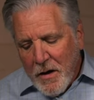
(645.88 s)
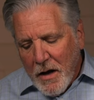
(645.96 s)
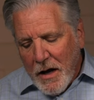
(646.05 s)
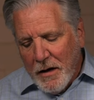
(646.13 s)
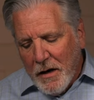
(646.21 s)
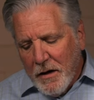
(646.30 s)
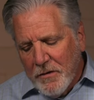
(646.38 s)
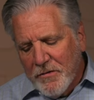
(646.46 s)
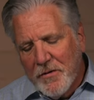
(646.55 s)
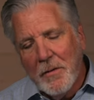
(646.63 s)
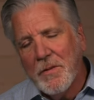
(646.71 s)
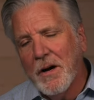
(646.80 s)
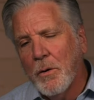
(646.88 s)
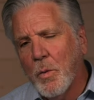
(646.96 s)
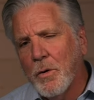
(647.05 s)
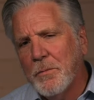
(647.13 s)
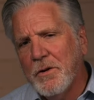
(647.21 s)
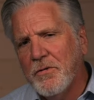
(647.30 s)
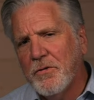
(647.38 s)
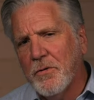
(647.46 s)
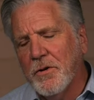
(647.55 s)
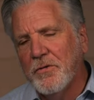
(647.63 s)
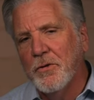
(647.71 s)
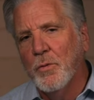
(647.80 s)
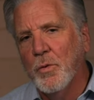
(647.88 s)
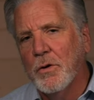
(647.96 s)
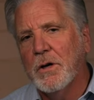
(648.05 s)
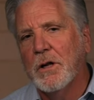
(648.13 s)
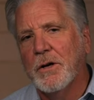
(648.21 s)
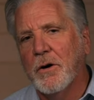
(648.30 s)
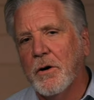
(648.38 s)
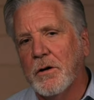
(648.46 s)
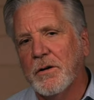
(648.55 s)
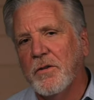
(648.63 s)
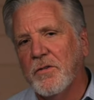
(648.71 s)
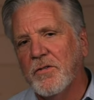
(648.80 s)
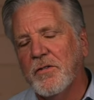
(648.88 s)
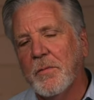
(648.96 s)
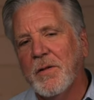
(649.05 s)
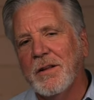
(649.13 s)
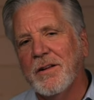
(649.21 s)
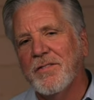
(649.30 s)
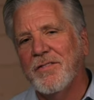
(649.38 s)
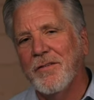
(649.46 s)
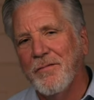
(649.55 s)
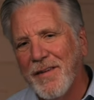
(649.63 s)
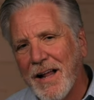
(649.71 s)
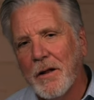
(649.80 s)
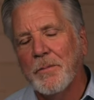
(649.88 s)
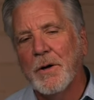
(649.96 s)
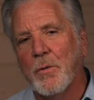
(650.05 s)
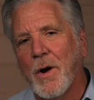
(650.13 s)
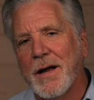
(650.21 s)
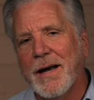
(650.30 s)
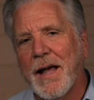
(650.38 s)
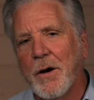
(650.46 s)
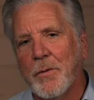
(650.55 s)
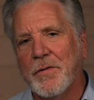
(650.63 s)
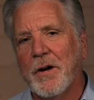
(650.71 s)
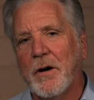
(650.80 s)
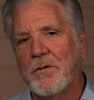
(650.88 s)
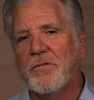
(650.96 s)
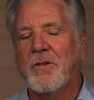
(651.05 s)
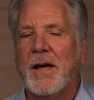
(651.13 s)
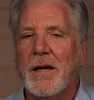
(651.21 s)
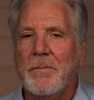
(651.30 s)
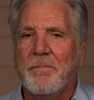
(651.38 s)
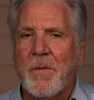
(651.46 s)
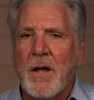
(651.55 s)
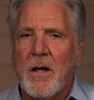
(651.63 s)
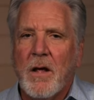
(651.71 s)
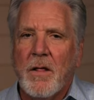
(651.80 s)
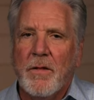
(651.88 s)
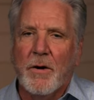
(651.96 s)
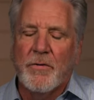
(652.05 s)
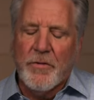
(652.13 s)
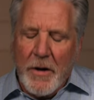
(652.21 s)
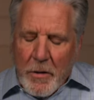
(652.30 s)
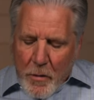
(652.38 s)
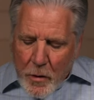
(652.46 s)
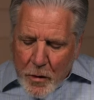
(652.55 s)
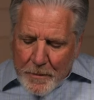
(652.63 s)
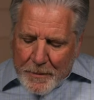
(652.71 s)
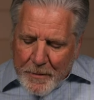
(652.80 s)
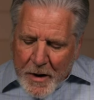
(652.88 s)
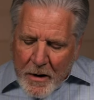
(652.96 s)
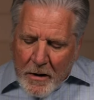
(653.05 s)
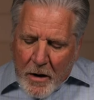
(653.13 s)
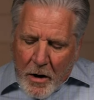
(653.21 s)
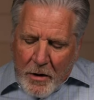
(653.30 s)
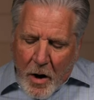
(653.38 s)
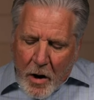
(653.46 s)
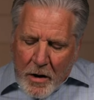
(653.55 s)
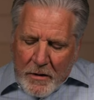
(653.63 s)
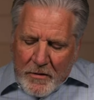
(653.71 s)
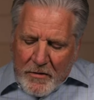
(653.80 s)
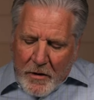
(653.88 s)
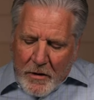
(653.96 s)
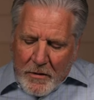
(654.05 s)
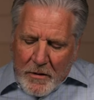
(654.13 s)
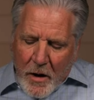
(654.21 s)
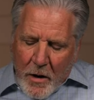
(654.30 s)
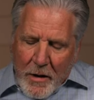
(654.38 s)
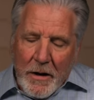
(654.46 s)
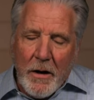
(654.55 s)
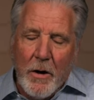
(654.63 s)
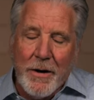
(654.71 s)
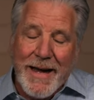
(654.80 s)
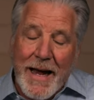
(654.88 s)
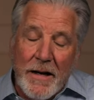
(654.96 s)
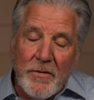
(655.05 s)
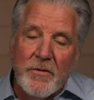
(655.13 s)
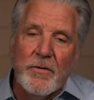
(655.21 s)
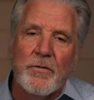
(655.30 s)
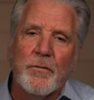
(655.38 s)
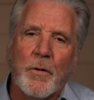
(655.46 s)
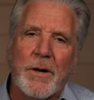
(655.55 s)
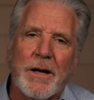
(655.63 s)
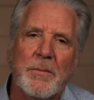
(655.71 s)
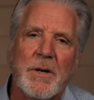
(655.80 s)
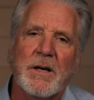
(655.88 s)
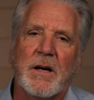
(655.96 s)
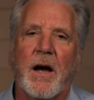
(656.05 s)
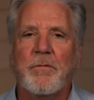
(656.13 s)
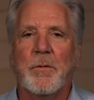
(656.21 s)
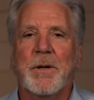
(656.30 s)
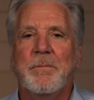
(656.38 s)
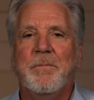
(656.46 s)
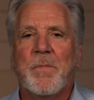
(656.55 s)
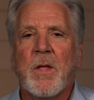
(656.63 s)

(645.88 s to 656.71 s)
And here's something I want to be sure that you're real clear on, because it's something that's developing right now within our state. There's a group called Arkansans for Limited Government.